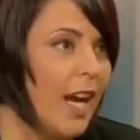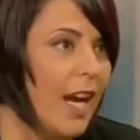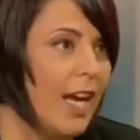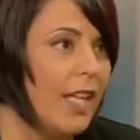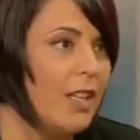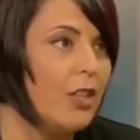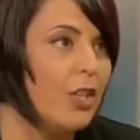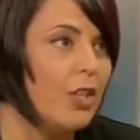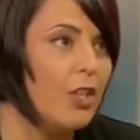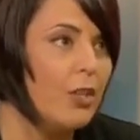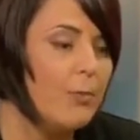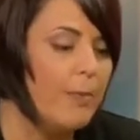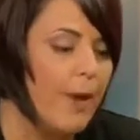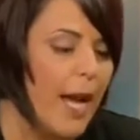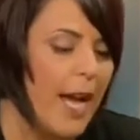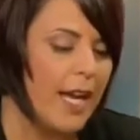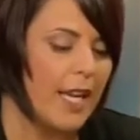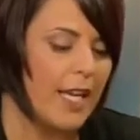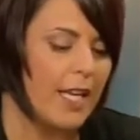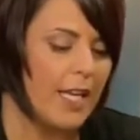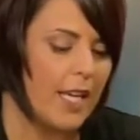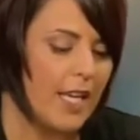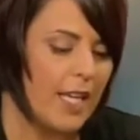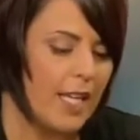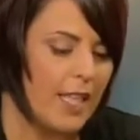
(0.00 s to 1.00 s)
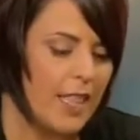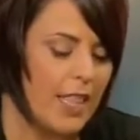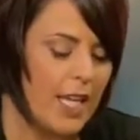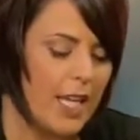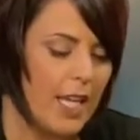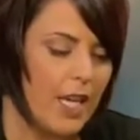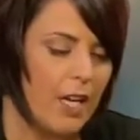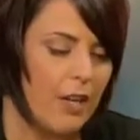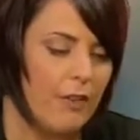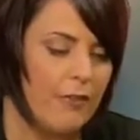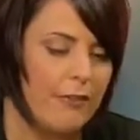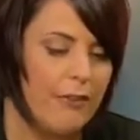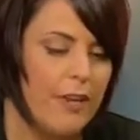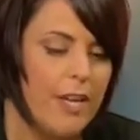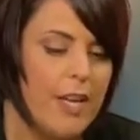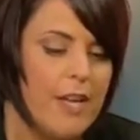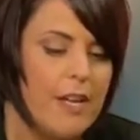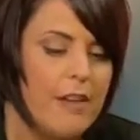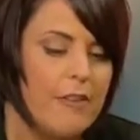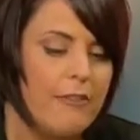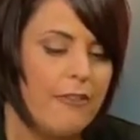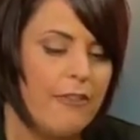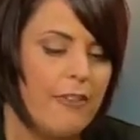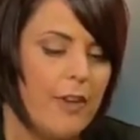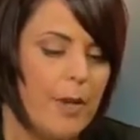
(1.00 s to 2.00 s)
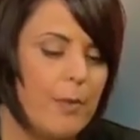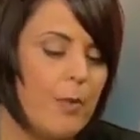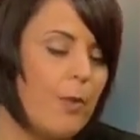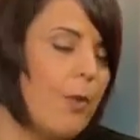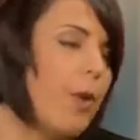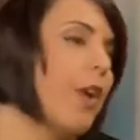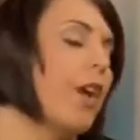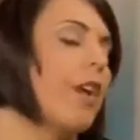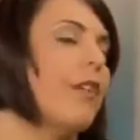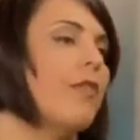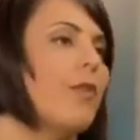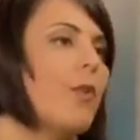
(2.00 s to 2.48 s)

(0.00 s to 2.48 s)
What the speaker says: I look back and I think of February